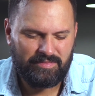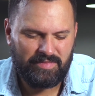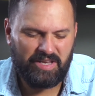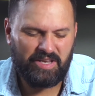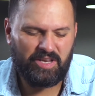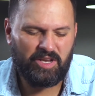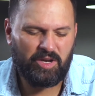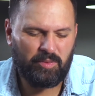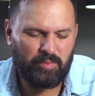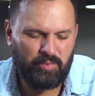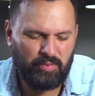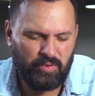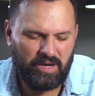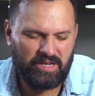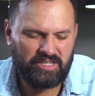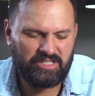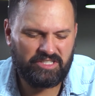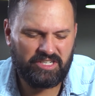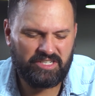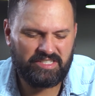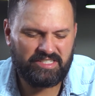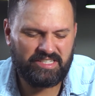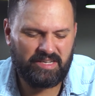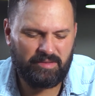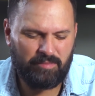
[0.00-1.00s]
In your
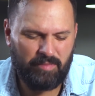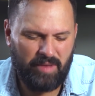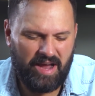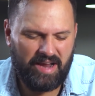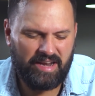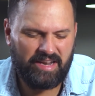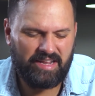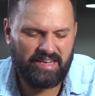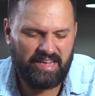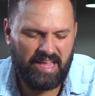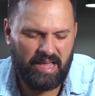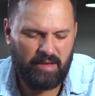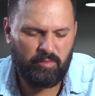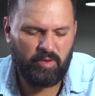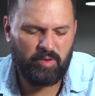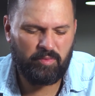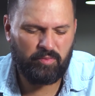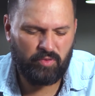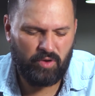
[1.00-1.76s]
precious and mighty name we